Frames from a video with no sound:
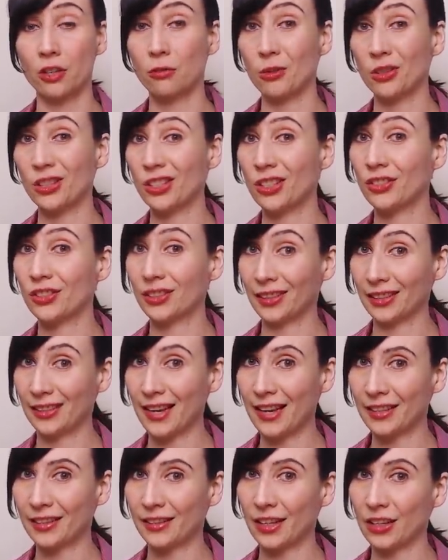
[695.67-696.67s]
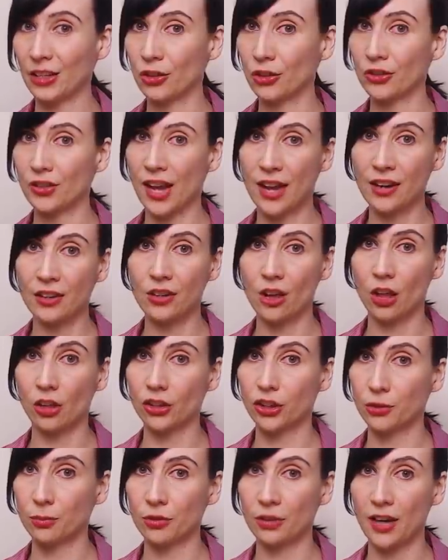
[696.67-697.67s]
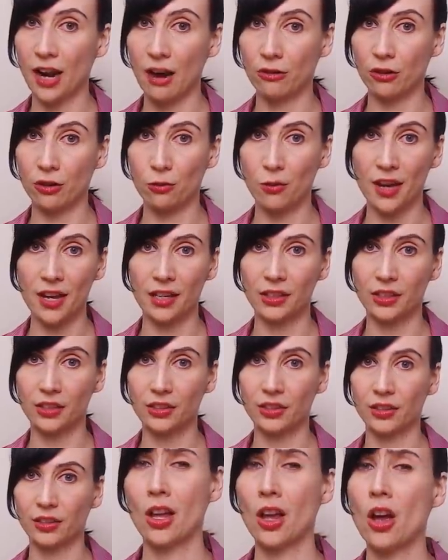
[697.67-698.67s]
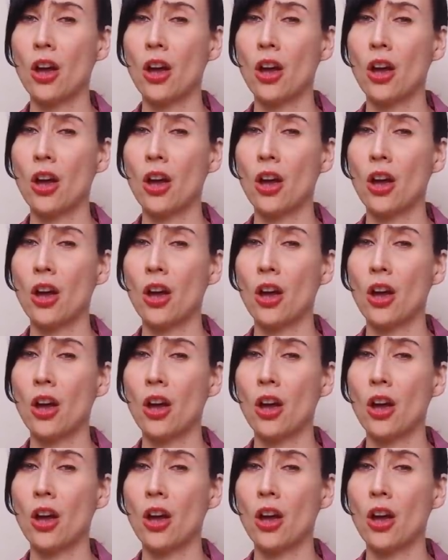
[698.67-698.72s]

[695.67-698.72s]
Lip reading: which is less than your $10 per hour wage.